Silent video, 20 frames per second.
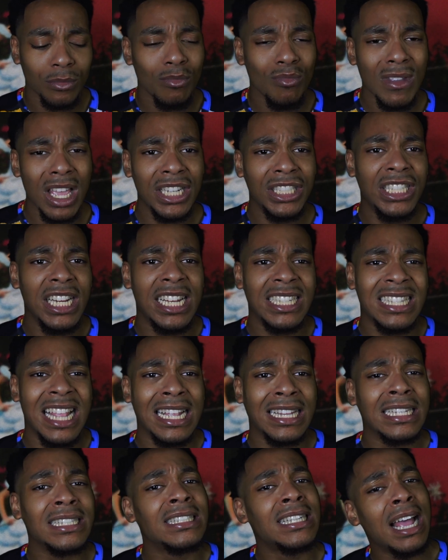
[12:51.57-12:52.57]
She has like
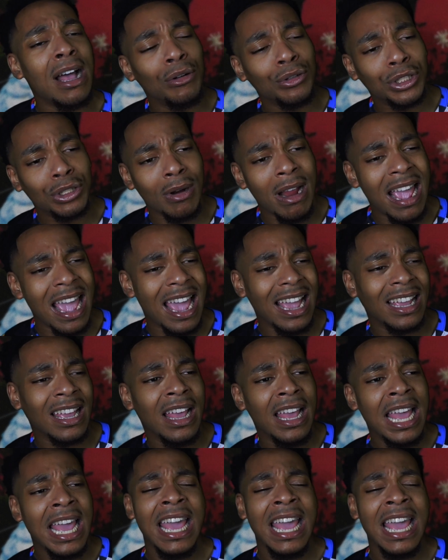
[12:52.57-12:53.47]
the soundtrack,